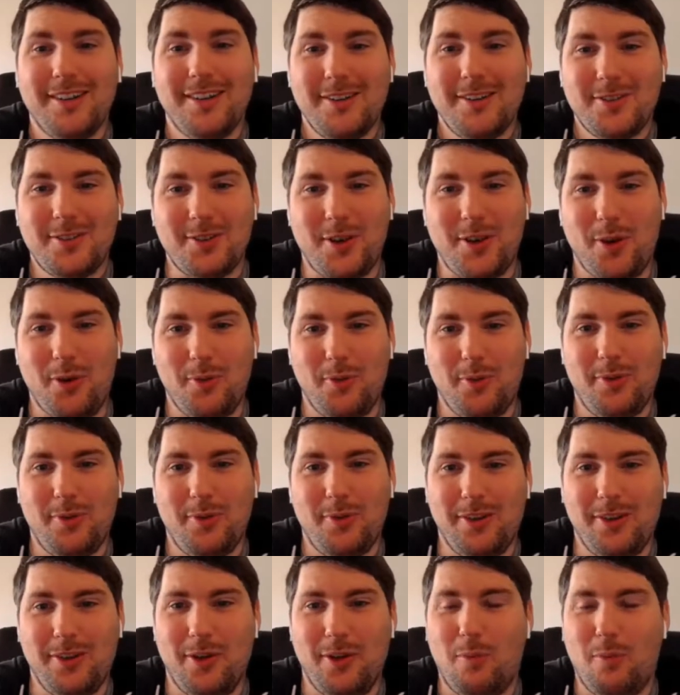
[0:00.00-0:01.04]
So,
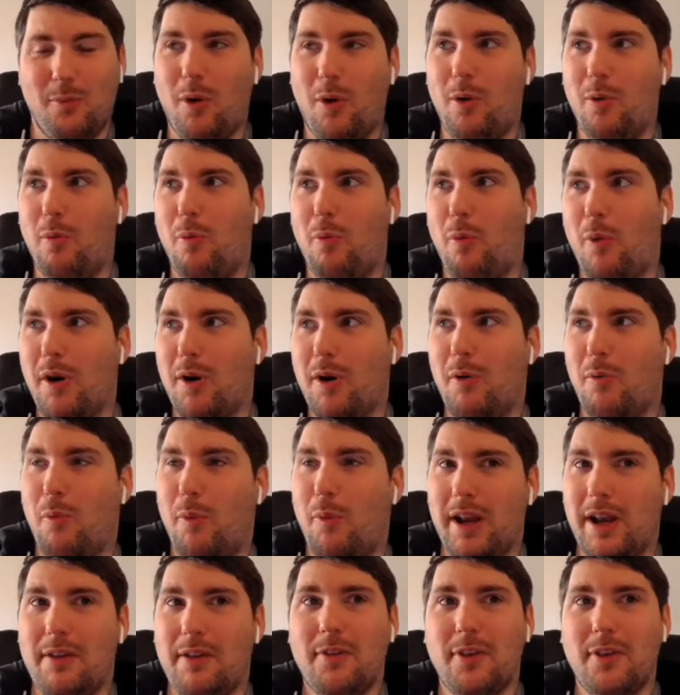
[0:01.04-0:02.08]
you know, what, what,
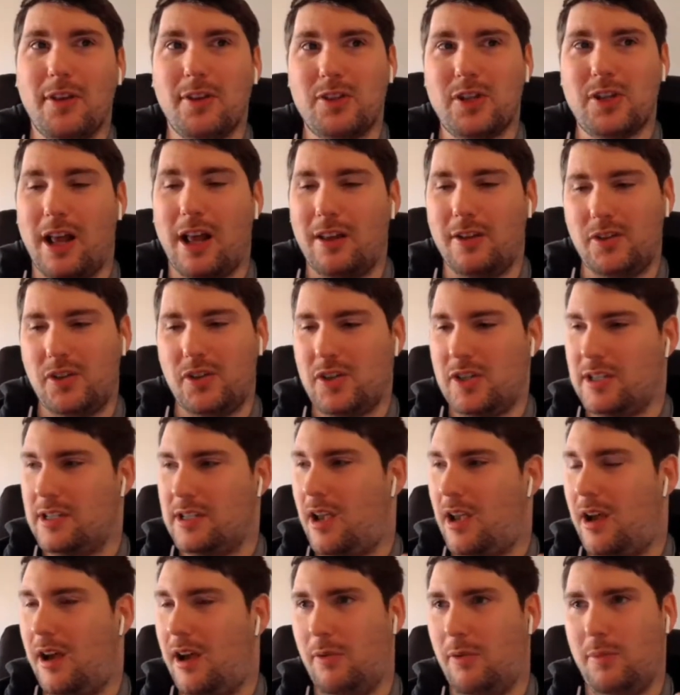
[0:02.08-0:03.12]
whatever the challenges
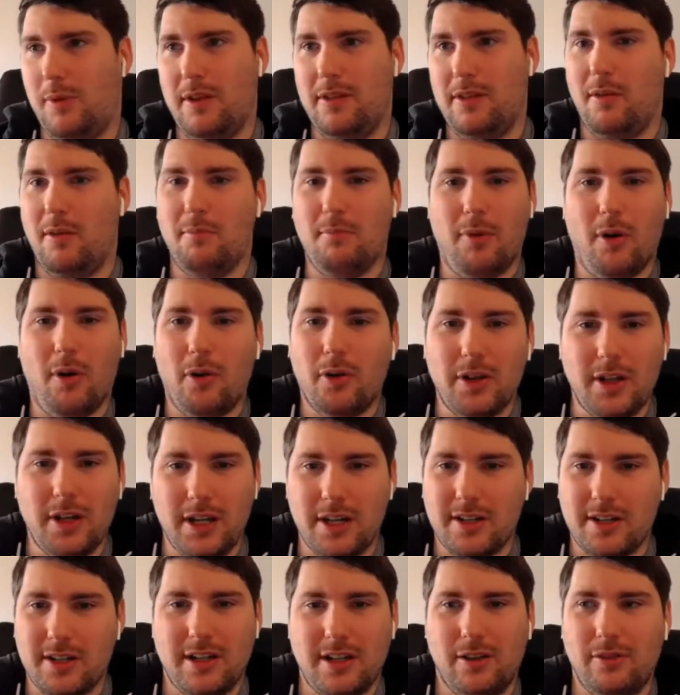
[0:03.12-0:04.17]
are with onboarding
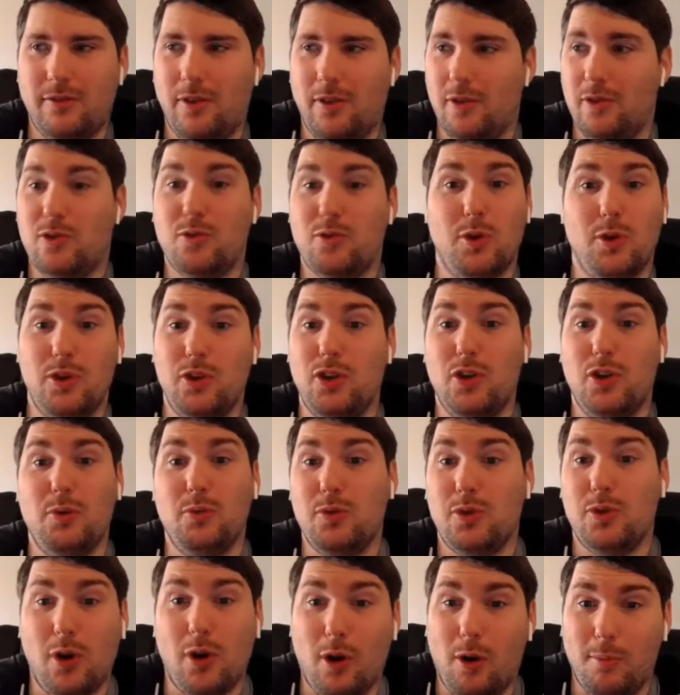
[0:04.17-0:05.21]
yourself onto a new
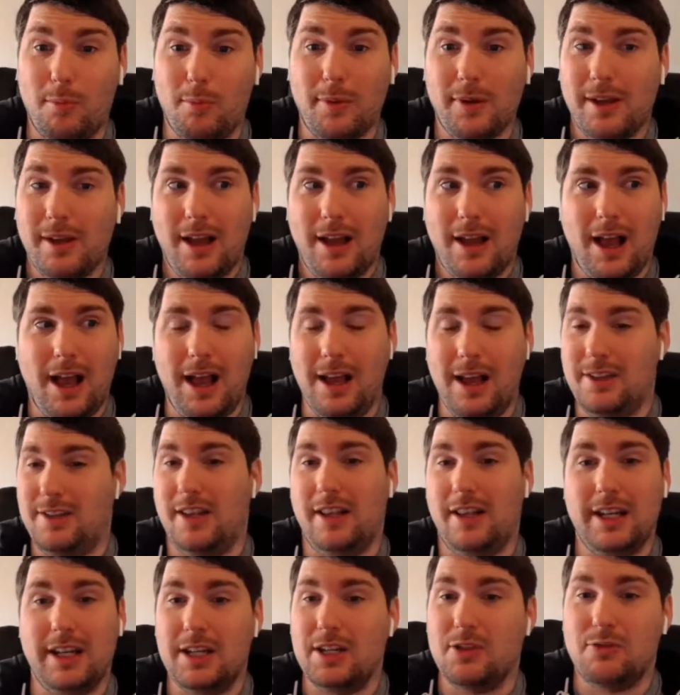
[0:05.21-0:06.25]
job as a
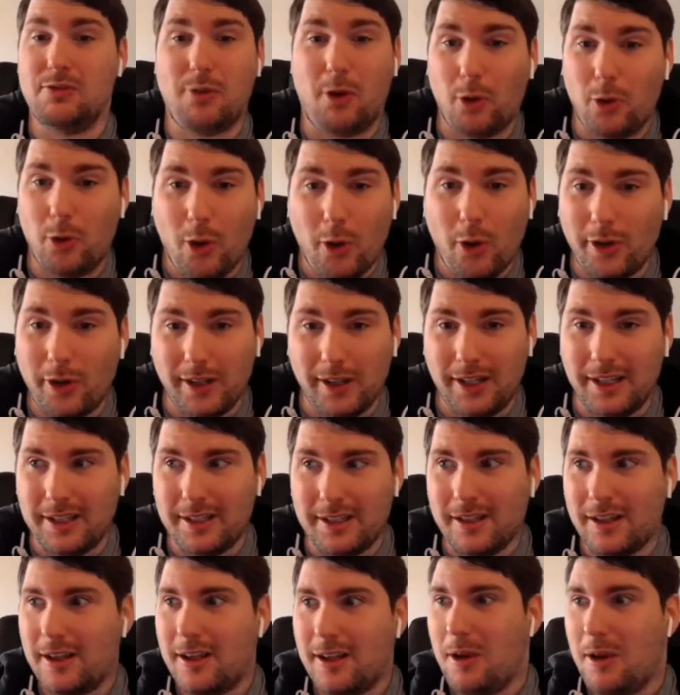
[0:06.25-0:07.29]
leader or not a
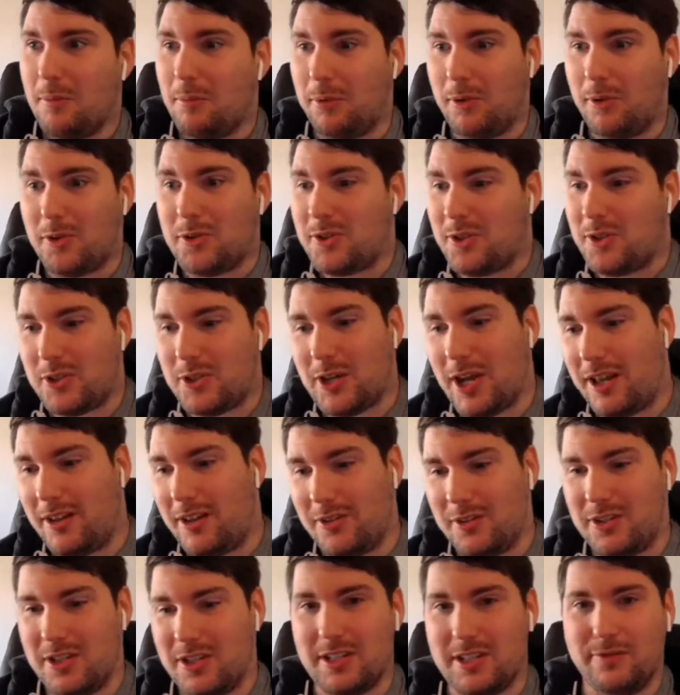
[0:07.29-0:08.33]
leader, plus the
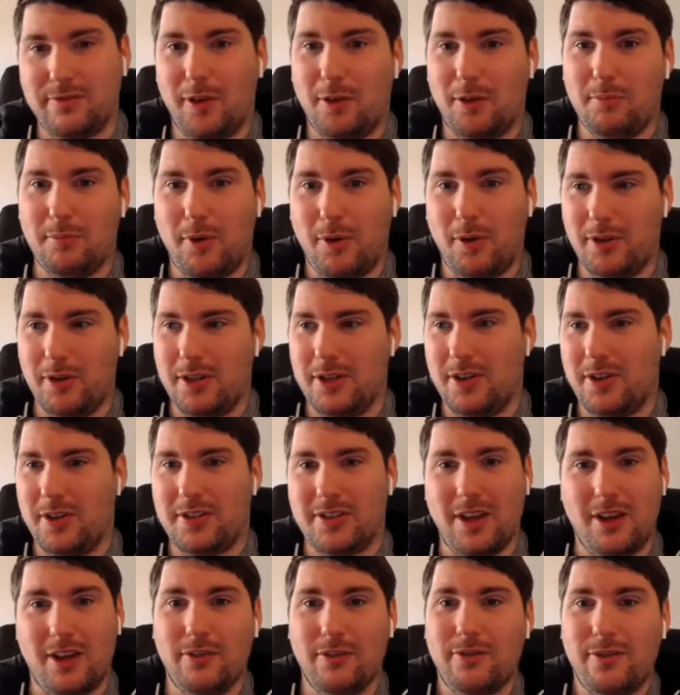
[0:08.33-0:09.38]
challenges of onboarding
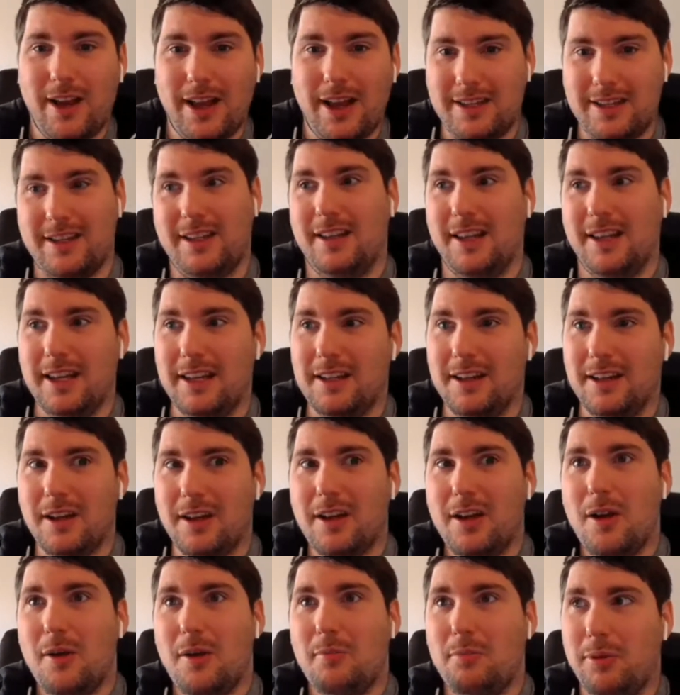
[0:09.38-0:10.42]
yourself as a leader,
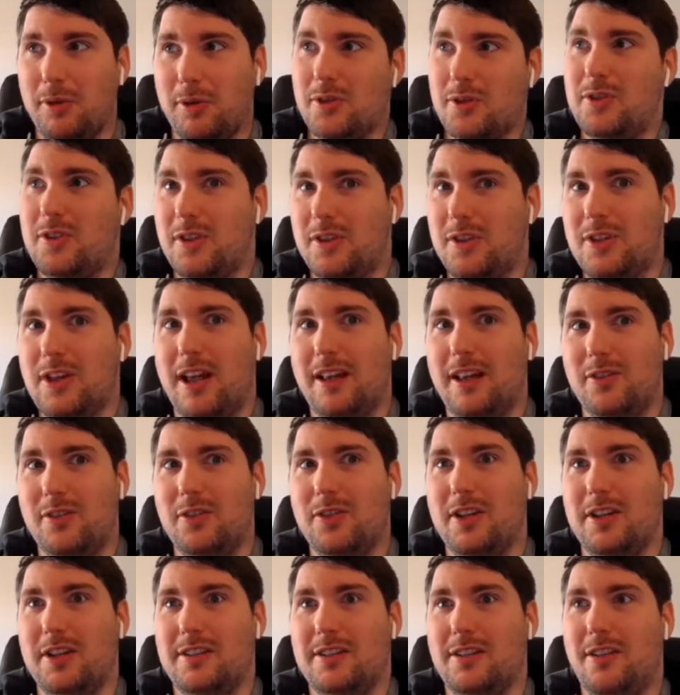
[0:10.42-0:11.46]
plus the
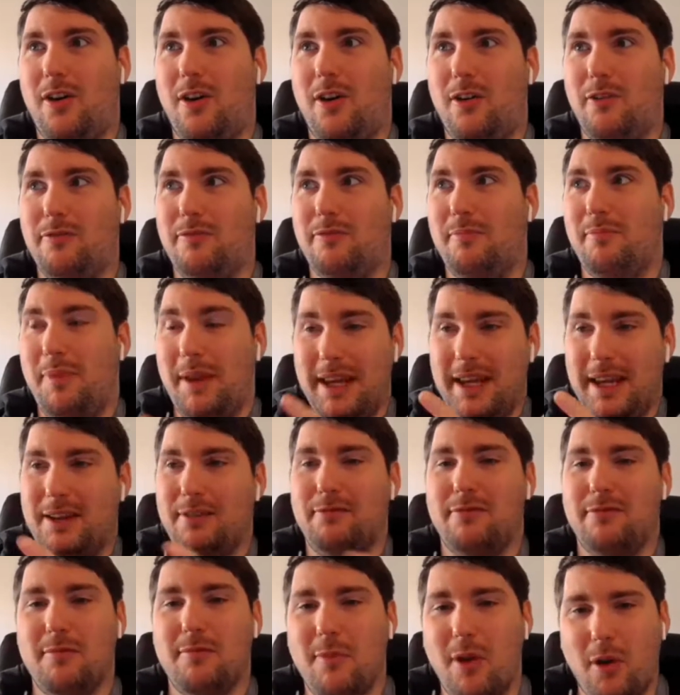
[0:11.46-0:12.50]
challenges of being
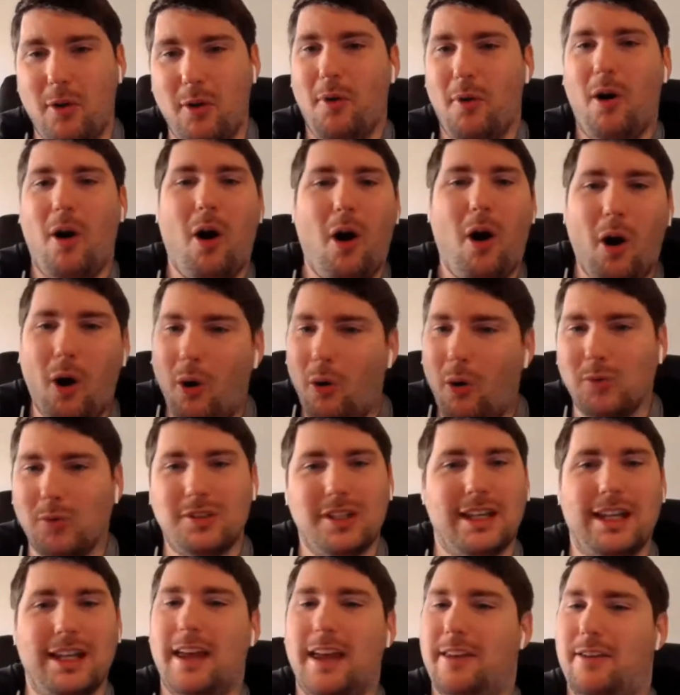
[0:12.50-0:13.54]
remote, all
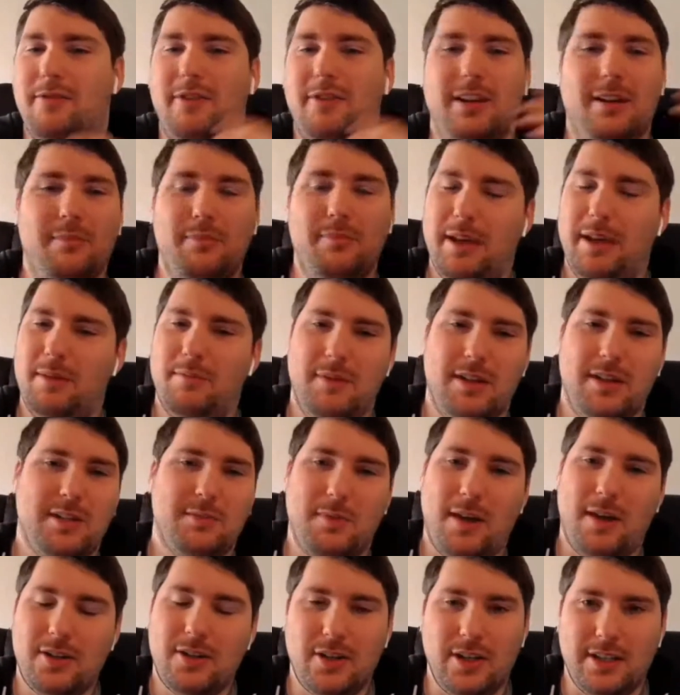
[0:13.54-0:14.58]
together in a big
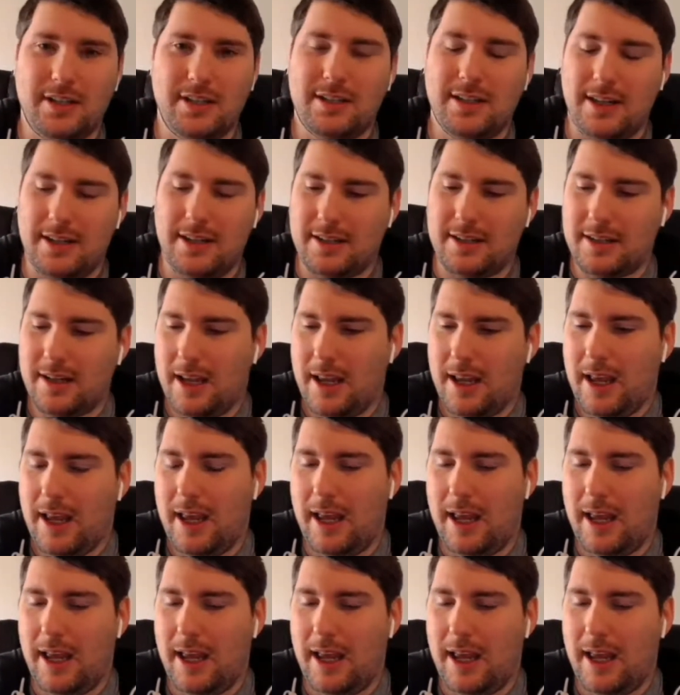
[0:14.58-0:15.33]
mismatch. It's it's yeah.